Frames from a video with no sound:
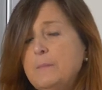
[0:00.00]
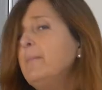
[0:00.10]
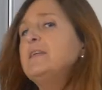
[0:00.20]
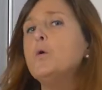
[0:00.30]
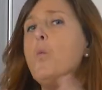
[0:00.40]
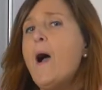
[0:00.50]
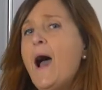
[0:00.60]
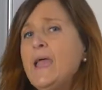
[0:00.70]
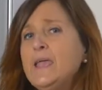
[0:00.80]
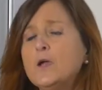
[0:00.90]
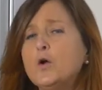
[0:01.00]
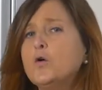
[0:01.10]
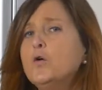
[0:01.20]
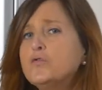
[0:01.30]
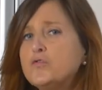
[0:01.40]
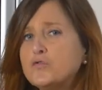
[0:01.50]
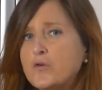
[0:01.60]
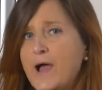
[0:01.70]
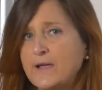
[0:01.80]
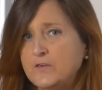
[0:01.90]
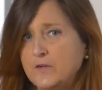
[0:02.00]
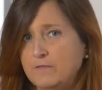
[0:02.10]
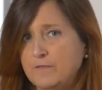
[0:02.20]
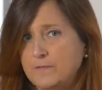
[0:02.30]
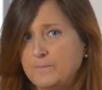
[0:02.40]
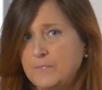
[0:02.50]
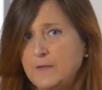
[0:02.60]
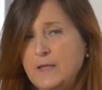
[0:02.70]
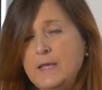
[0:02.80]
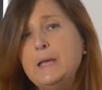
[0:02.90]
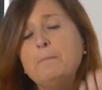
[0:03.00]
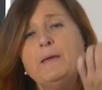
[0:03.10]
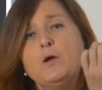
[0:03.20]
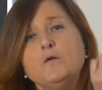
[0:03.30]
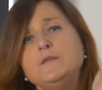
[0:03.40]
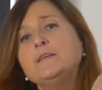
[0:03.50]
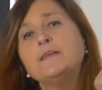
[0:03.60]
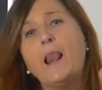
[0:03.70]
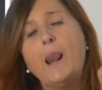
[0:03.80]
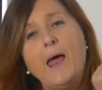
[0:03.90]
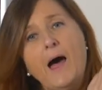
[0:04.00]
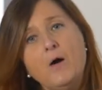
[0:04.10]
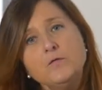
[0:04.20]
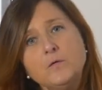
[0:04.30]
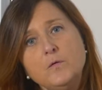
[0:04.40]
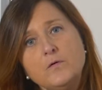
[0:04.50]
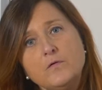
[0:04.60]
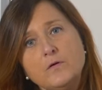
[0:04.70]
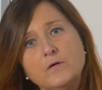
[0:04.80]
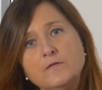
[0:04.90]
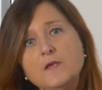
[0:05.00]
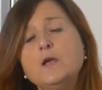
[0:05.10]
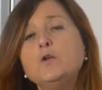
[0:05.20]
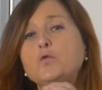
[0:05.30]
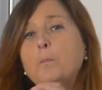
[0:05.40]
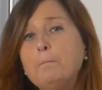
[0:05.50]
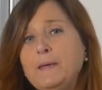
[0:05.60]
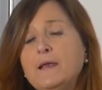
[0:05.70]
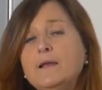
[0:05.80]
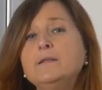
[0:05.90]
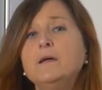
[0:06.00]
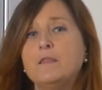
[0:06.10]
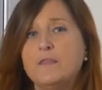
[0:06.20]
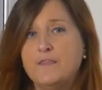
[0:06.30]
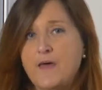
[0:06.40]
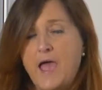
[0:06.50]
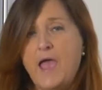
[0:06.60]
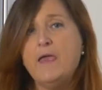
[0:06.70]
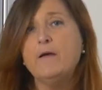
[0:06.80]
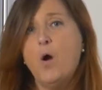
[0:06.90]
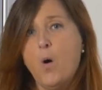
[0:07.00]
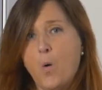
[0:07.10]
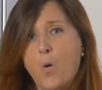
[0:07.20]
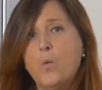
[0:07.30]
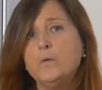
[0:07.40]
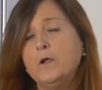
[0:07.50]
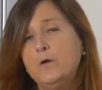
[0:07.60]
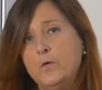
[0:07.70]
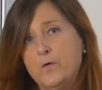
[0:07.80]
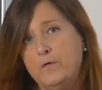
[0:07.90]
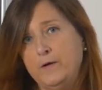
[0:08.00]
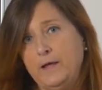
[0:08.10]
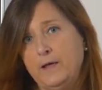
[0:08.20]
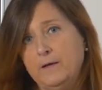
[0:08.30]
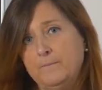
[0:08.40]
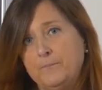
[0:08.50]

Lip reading: But why constructive? Because it allows learners to build their own learning.